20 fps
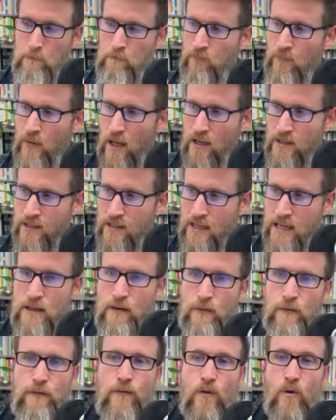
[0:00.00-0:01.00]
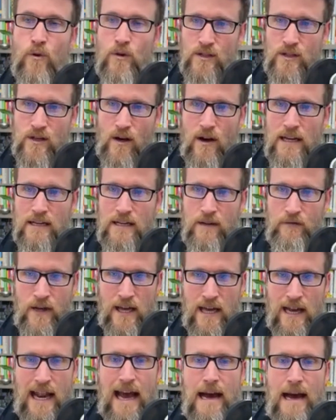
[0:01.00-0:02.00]
see the foresight of
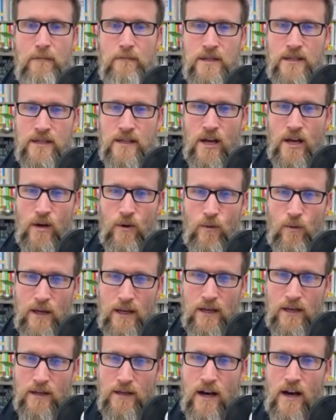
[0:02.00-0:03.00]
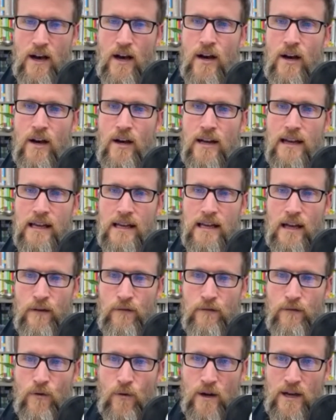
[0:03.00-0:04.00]
collapse. We can early
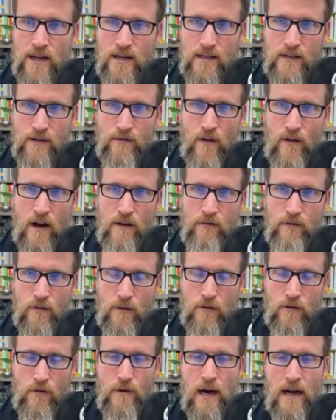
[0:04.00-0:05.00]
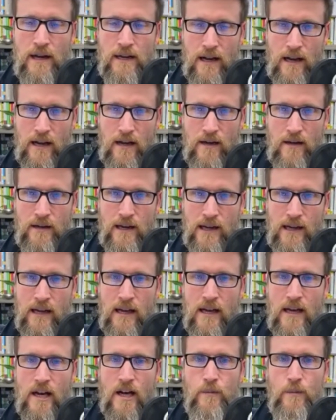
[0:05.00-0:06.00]
avoid survival through unlearning,
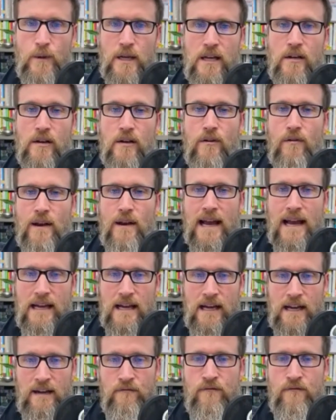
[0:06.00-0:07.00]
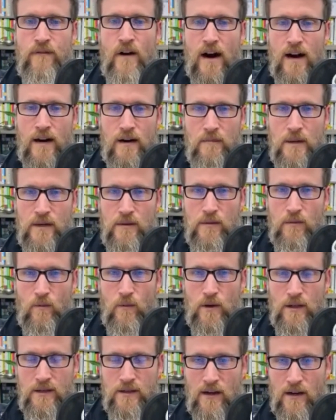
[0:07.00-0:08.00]
and we can create an environment
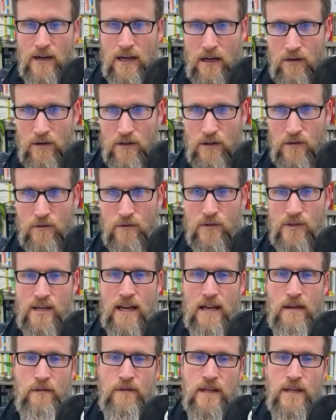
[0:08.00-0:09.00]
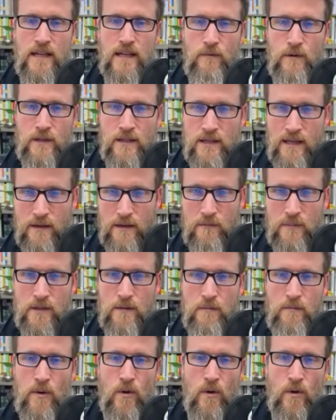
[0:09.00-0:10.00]
with psychological safety, with team
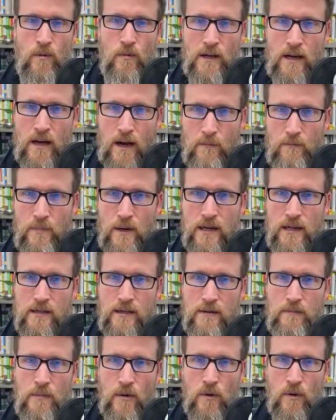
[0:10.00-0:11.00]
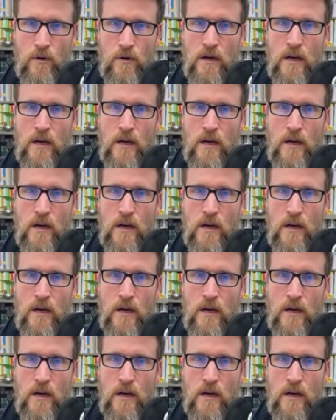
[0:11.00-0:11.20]
support, with company support